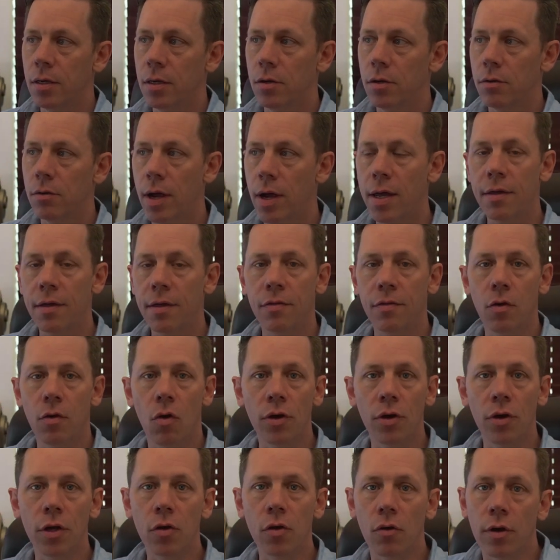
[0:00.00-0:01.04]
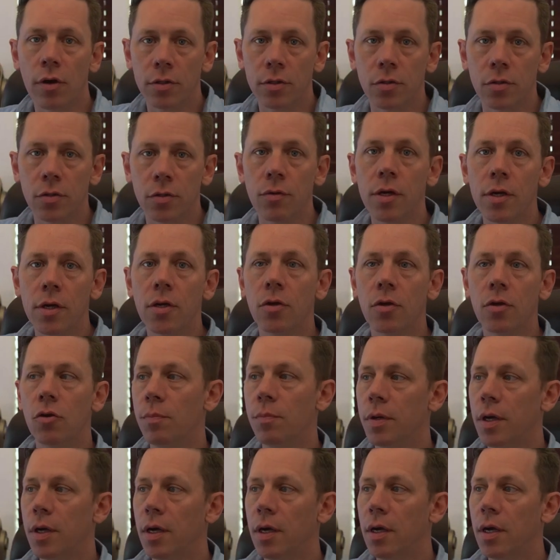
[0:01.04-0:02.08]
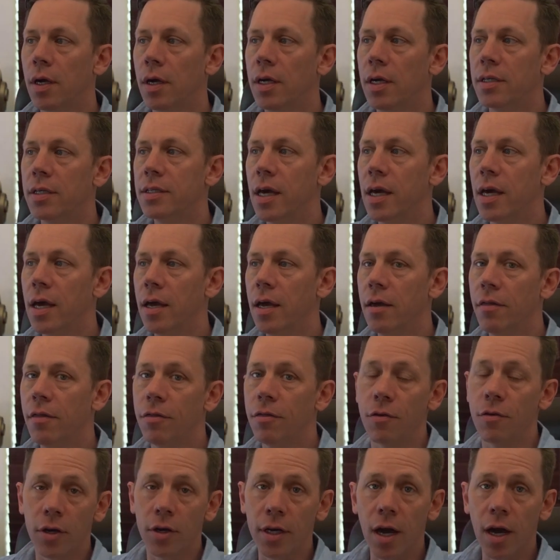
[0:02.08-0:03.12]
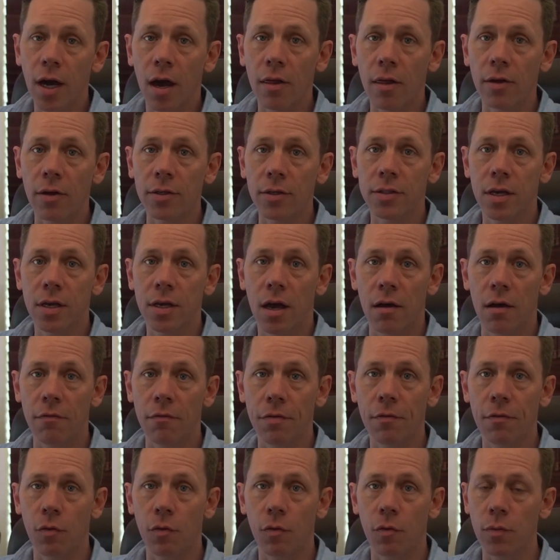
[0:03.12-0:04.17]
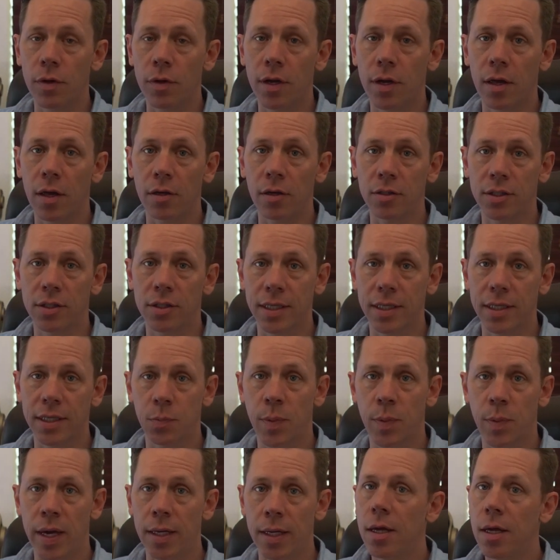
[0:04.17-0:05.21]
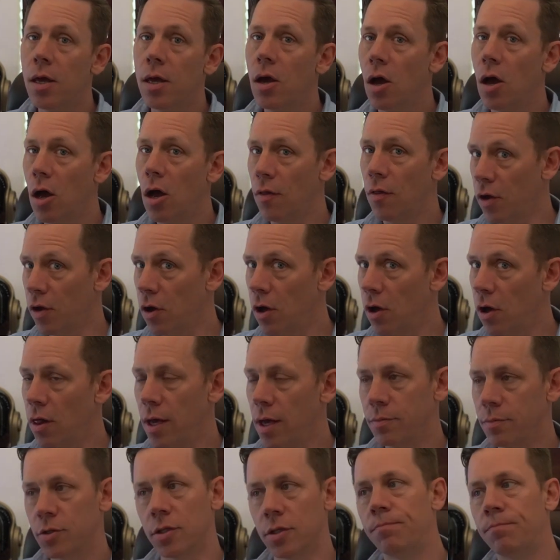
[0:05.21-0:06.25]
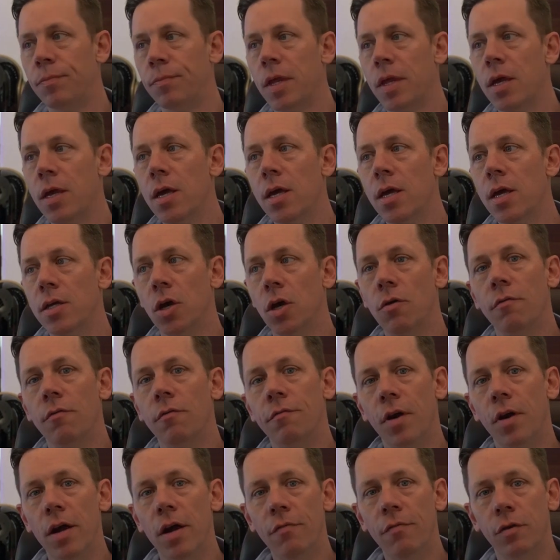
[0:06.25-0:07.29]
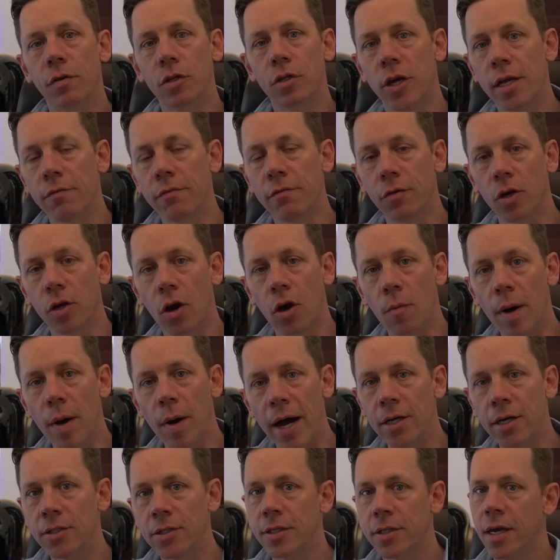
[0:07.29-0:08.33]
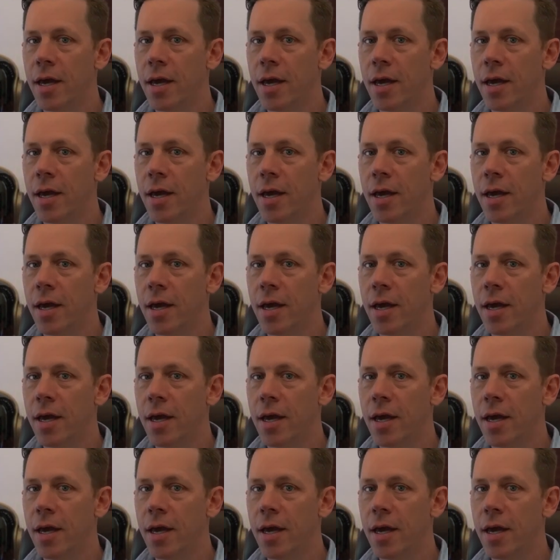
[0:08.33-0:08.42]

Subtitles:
right? They're only going to recoup, say, $30 of the $41 that they spent on the call option. So very frustrating for call buyers,